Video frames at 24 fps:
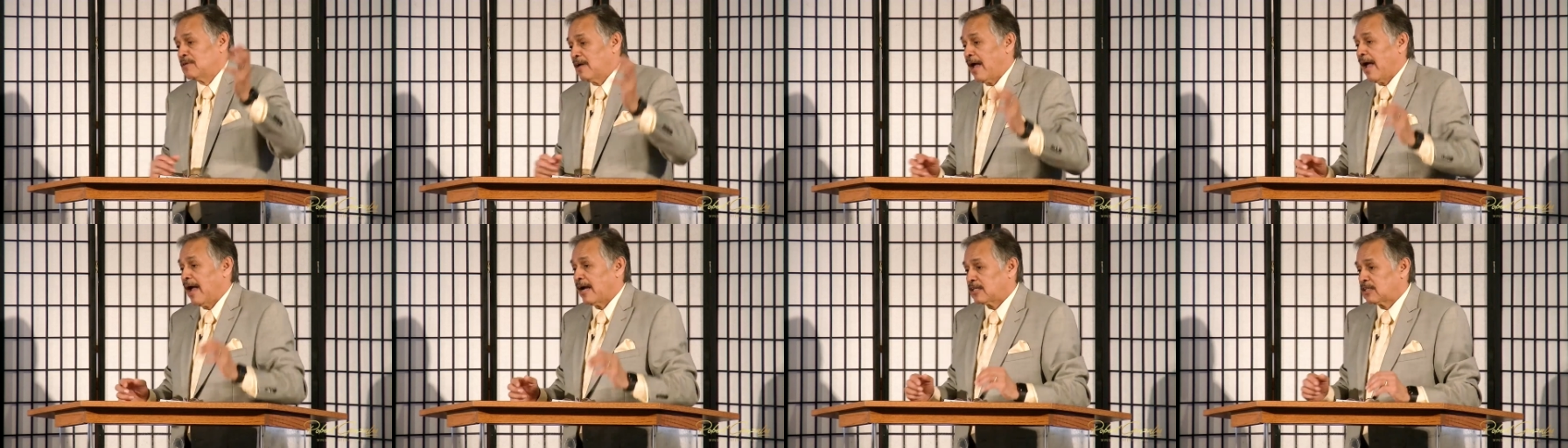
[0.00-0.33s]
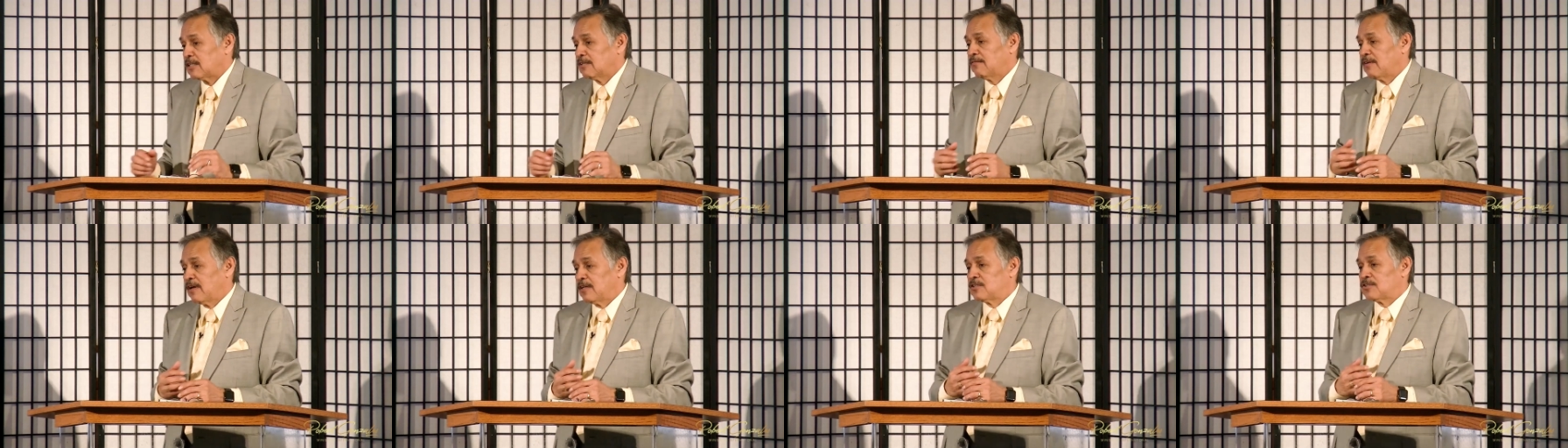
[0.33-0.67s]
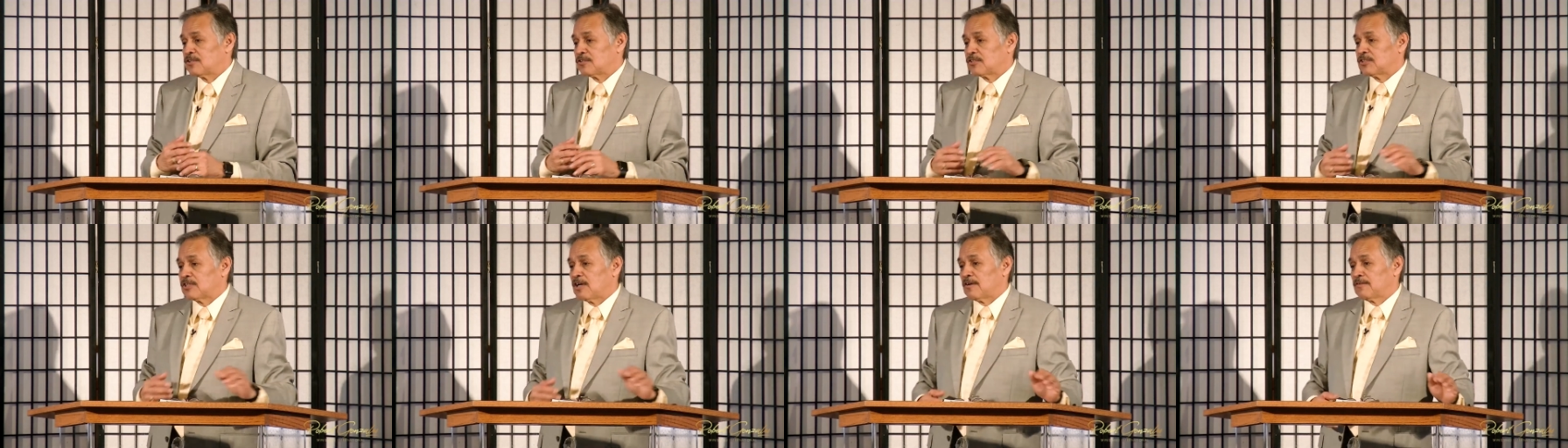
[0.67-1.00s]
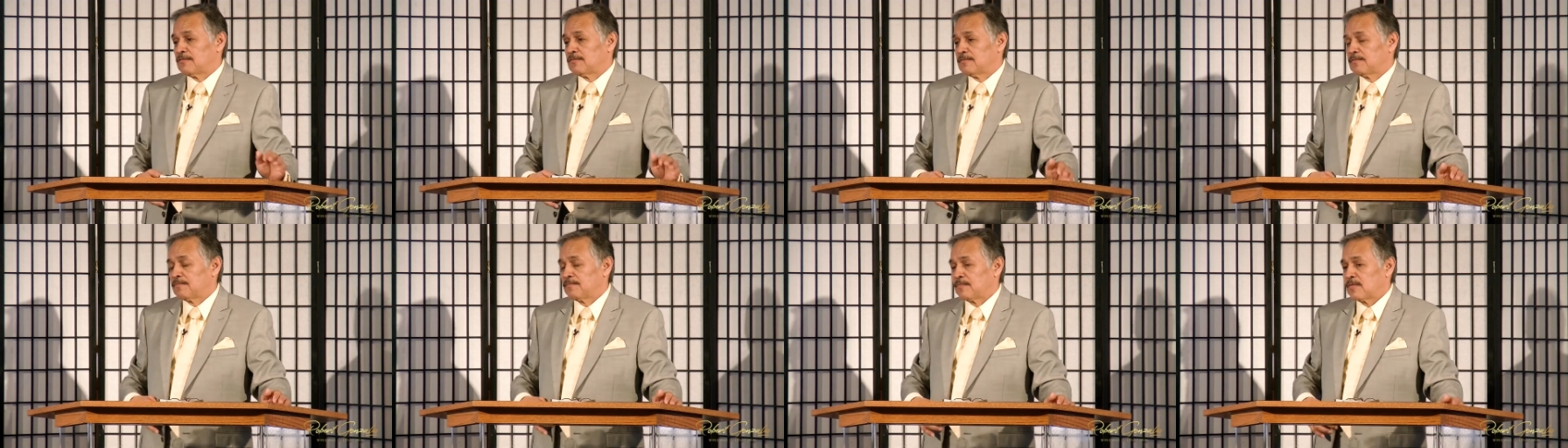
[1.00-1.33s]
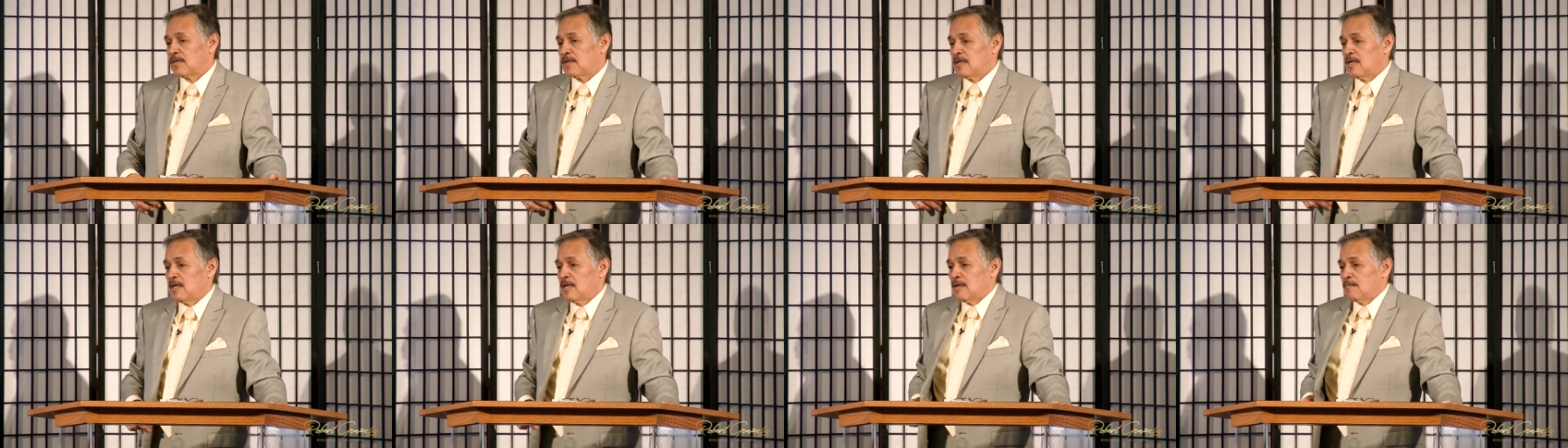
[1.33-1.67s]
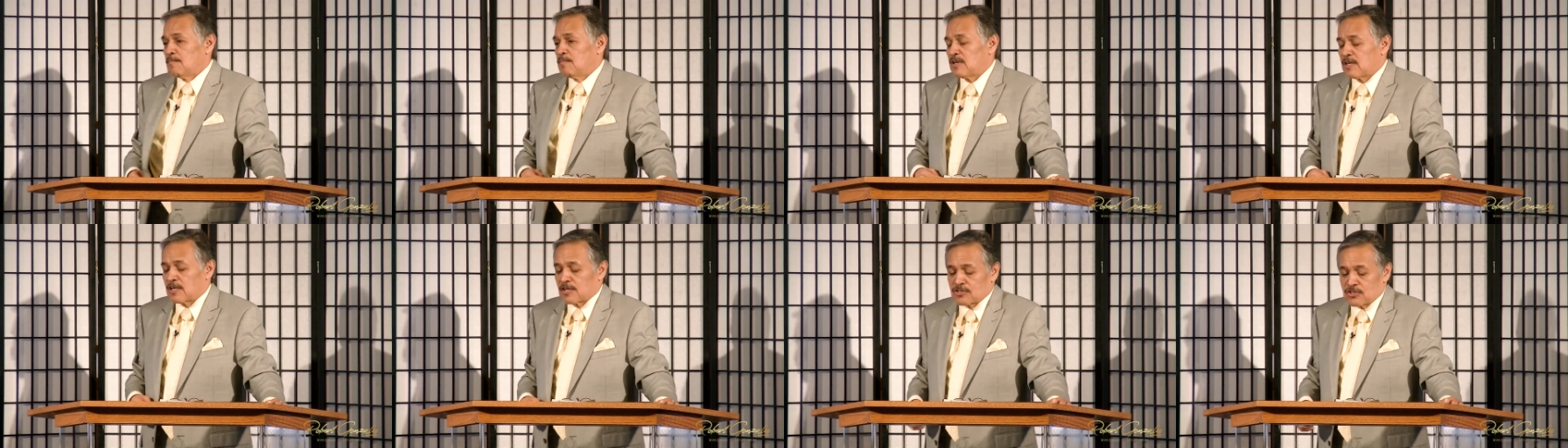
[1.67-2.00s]
to activate yourself
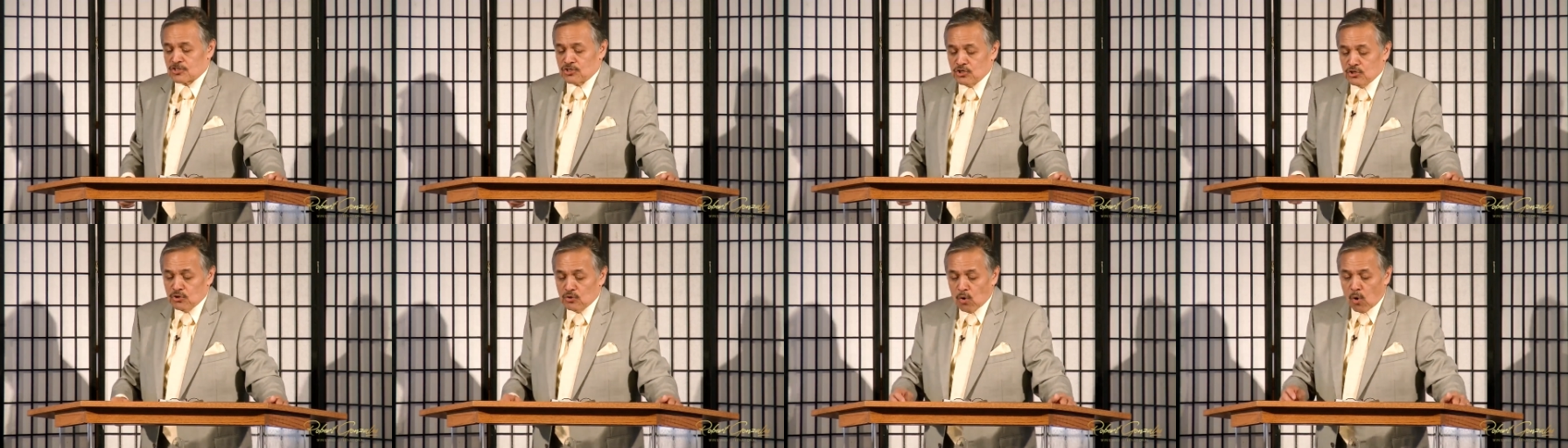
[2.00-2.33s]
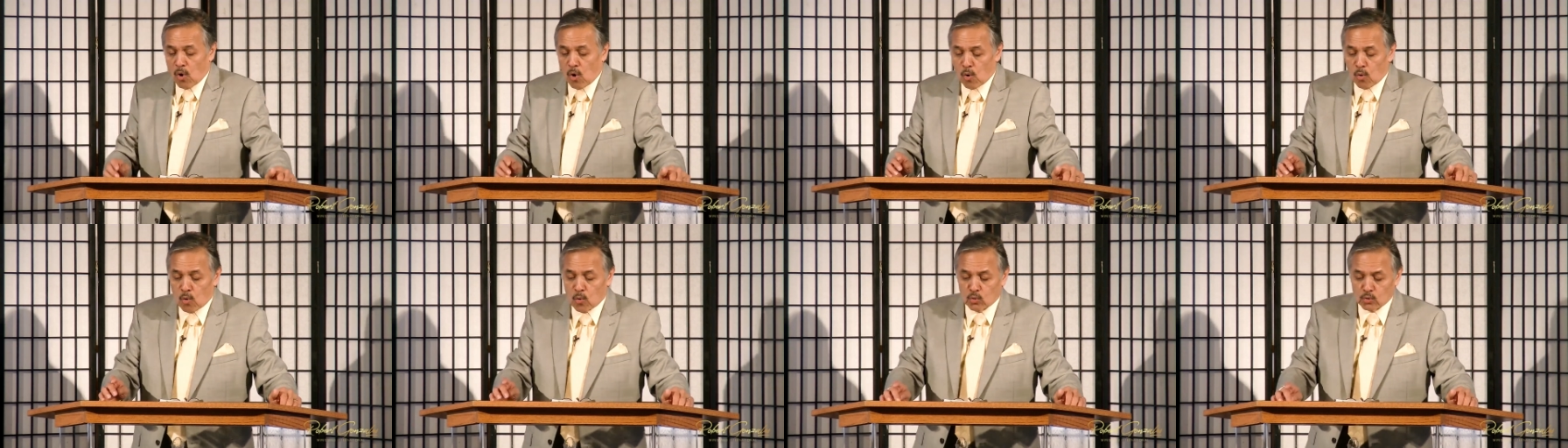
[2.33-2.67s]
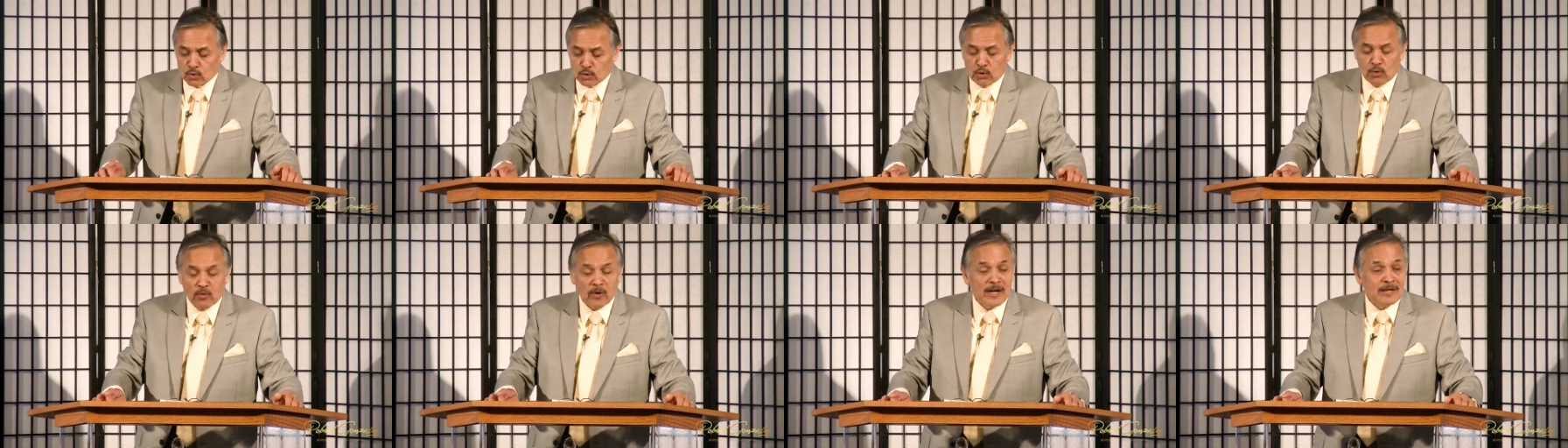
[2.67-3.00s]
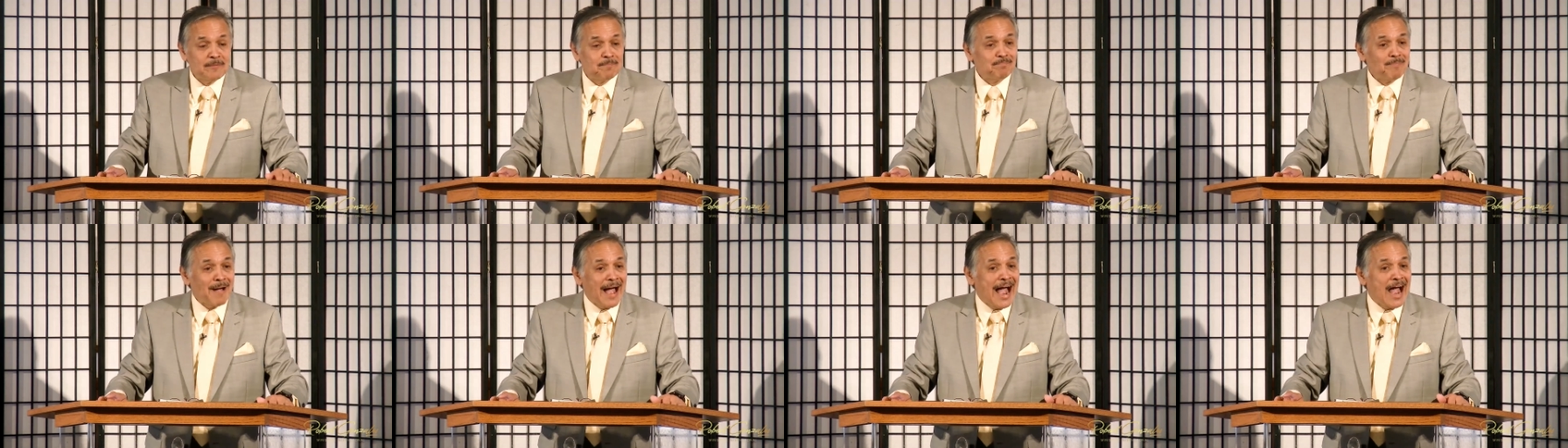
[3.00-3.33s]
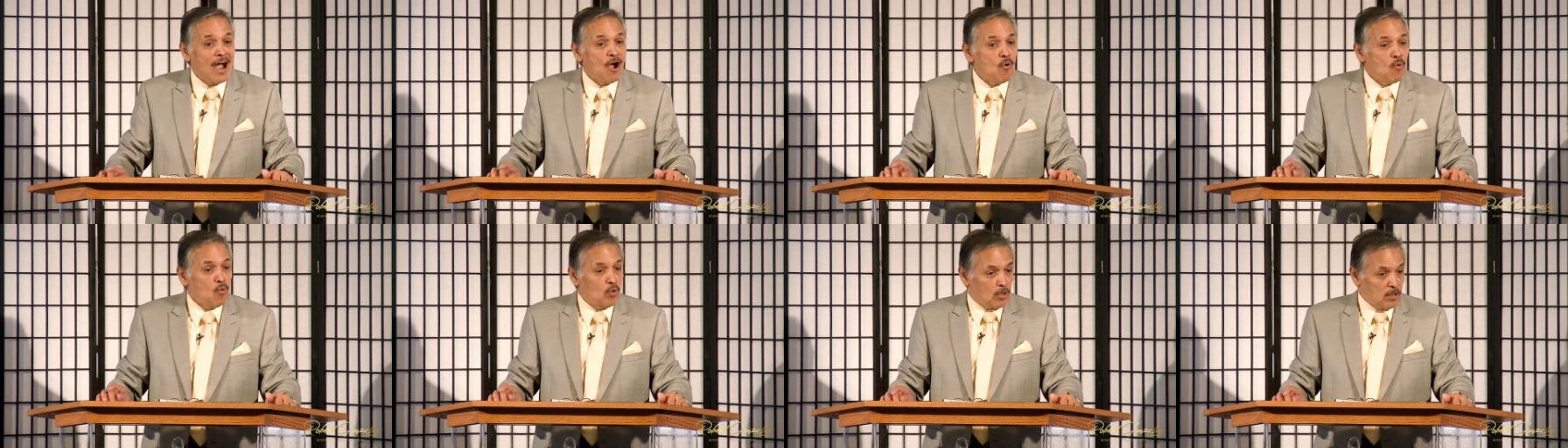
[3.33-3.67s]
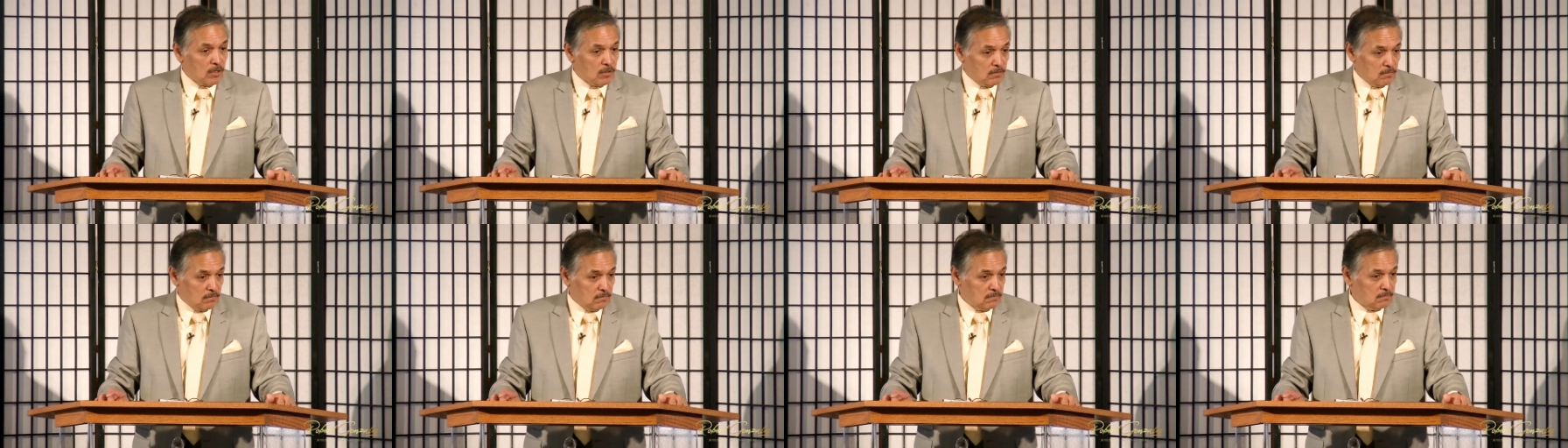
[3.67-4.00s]
because you hold great
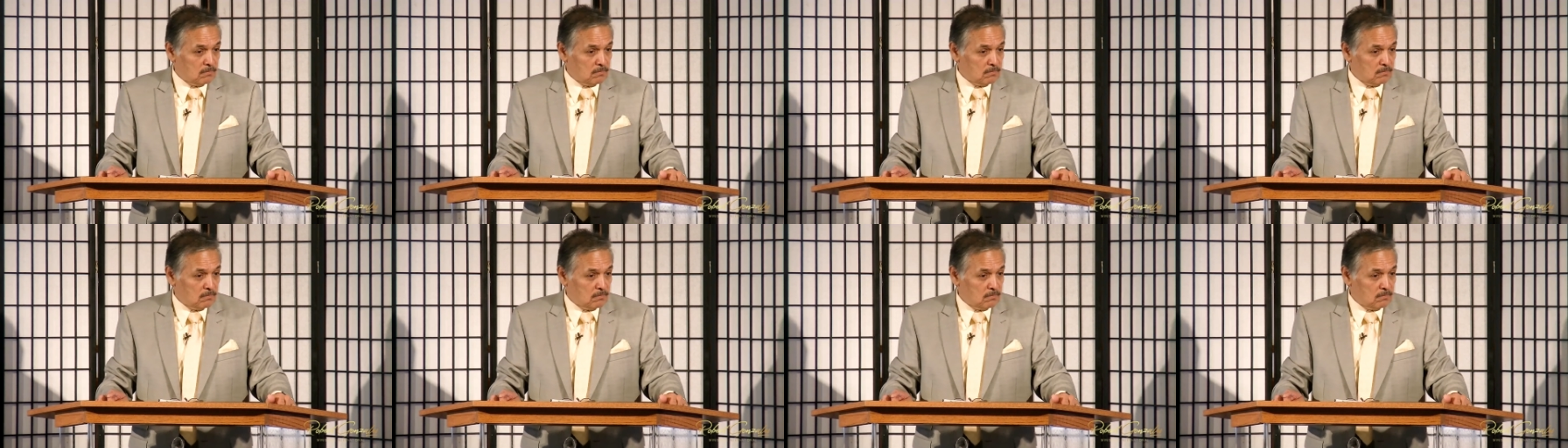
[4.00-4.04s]
power.